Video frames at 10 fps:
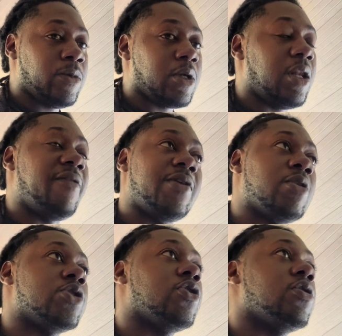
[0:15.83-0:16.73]
left it on the
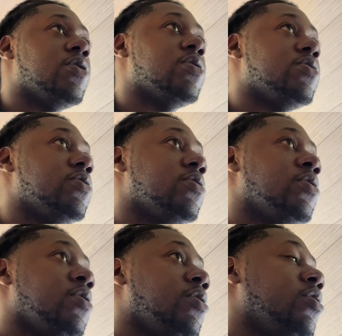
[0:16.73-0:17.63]
charge.
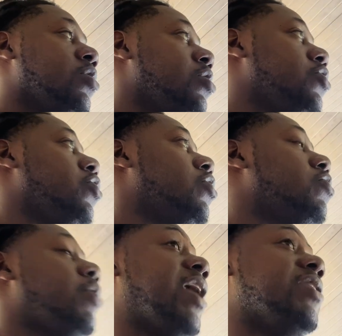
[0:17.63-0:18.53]
You know,
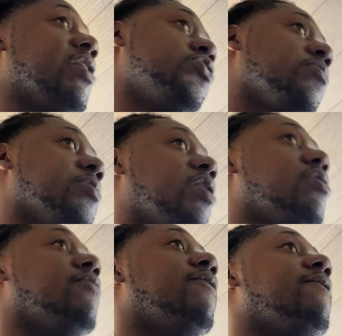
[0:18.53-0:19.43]
after I jumped it
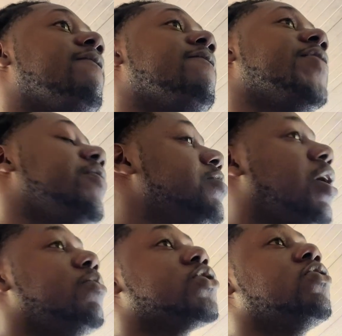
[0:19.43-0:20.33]
off,
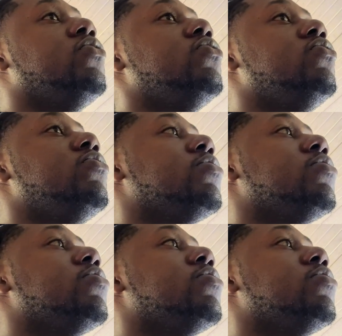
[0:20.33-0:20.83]
everything was cool.